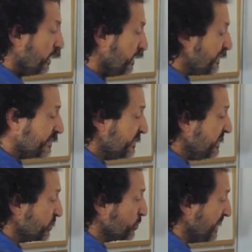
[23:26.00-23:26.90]
that
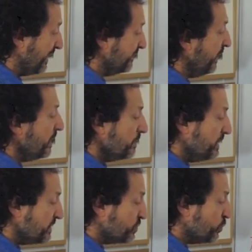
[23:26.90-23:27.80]
T, scusate,
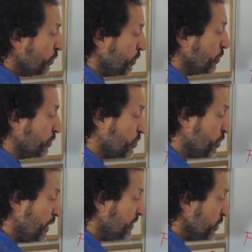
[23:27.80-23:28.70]
means to you. The
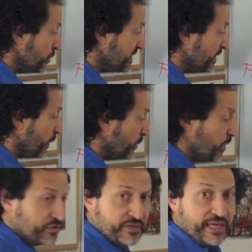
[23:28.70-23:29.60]
to and the you is in the one
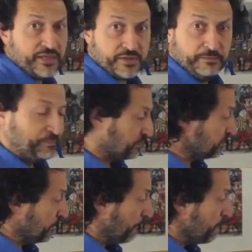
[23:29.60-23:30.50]
word there.
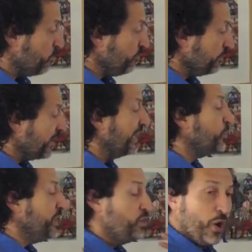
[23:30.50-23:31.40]
And
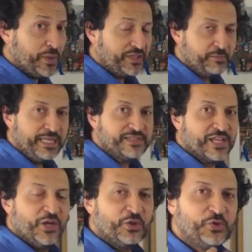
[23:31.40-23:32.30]
we know it
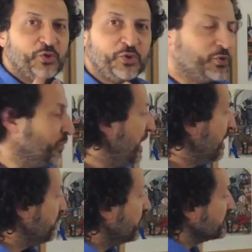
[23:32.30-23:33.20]
means to you
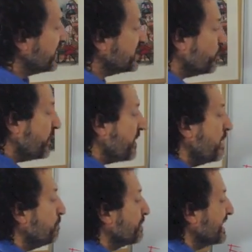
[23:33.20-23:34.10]
because it's with
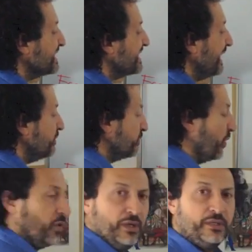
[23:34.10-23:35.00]

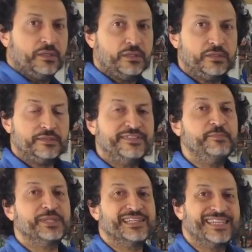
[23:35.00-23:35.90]
presento.
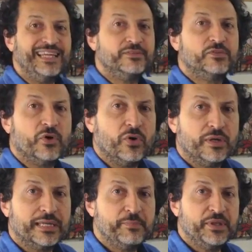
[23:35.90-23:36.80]
Ti presento.
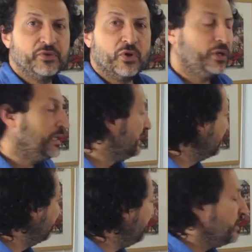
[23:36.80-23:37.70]
Capito?
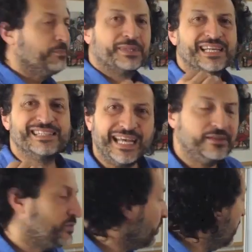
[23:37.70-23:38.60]
Ti
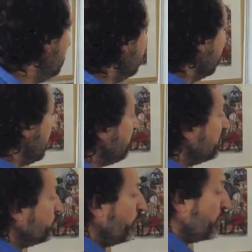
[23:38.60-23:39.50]
presento.
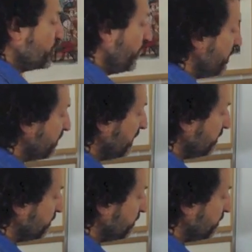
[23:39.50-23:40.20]
If it were with